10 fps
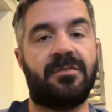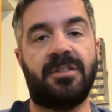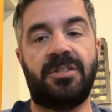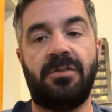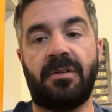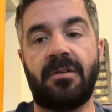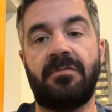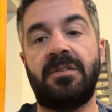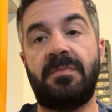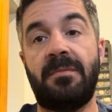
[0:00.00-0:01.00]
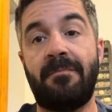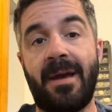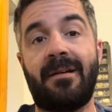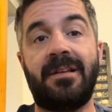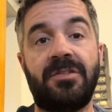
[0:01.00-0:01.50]
since you are going to be
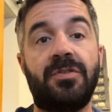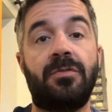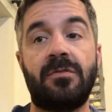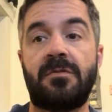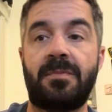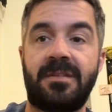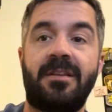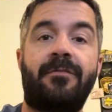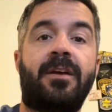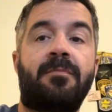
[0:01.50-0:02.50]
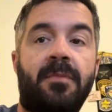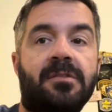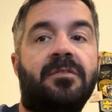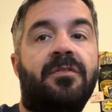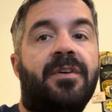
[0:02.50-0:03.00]
married to specific
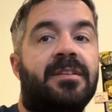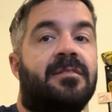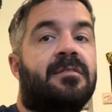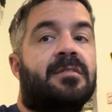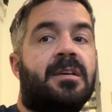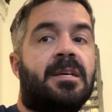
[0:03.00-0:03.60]
muzzle devices.